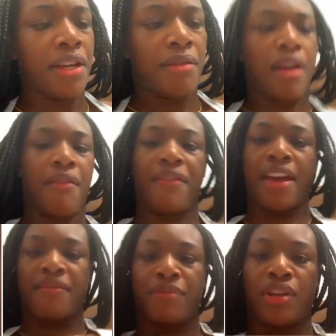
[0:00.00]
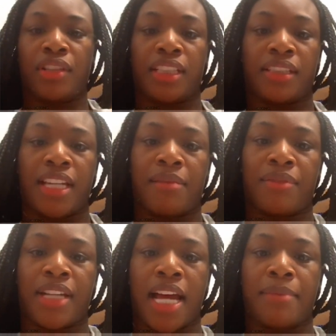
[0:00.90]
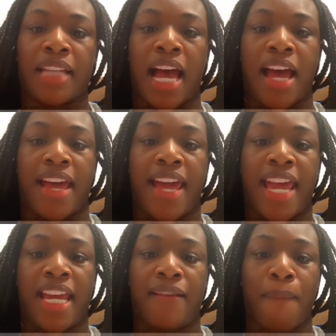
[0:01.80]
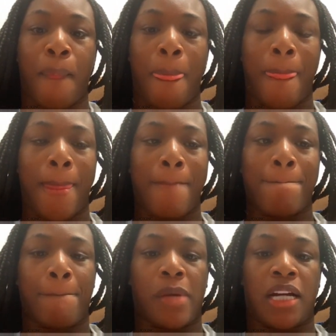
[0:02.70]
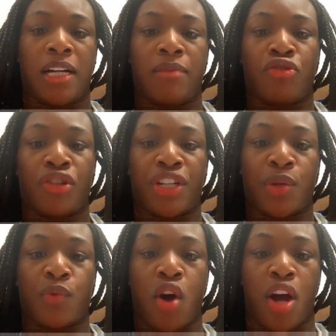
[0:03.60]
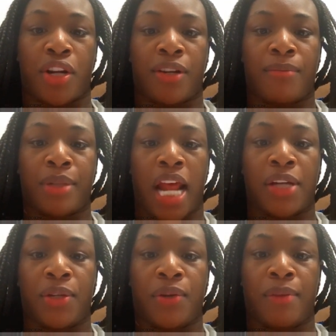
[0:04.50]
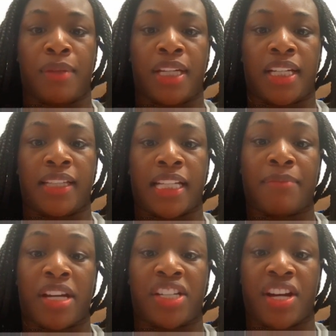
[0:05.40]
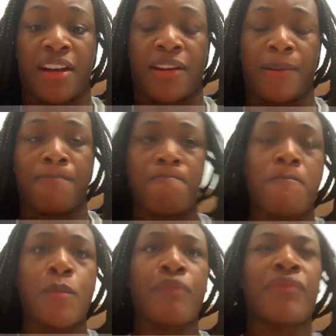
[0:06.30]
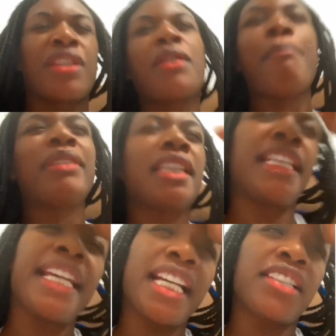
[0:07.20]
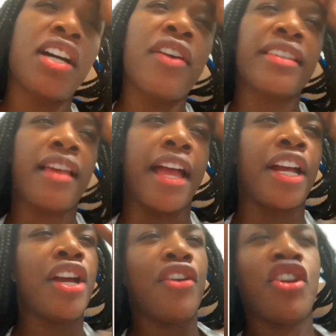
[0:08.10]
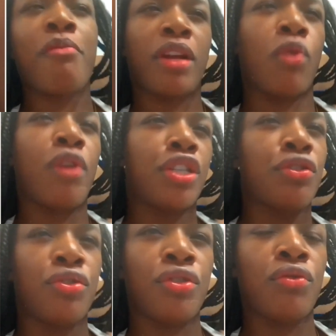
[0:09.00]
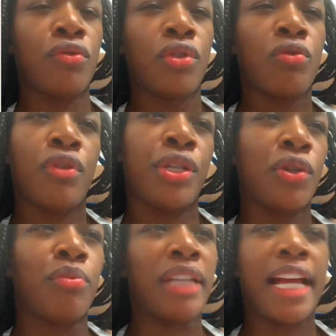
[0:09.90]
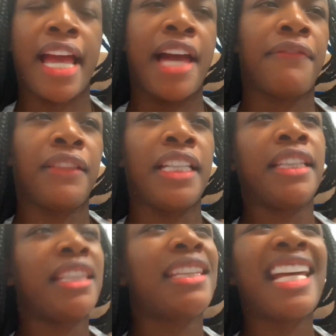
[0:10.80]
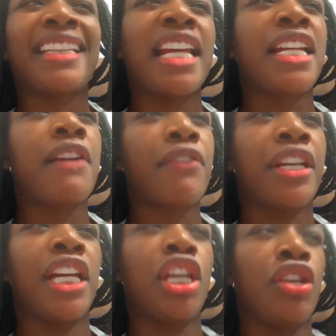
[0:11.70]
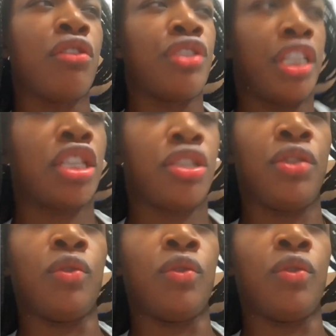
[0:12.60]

My fave meal is lamb chops. I hate drinking water, but I do it because that's my job. But the thing is, though, it's like, no matter what you do when you a black athlete, like, they never give you your just due.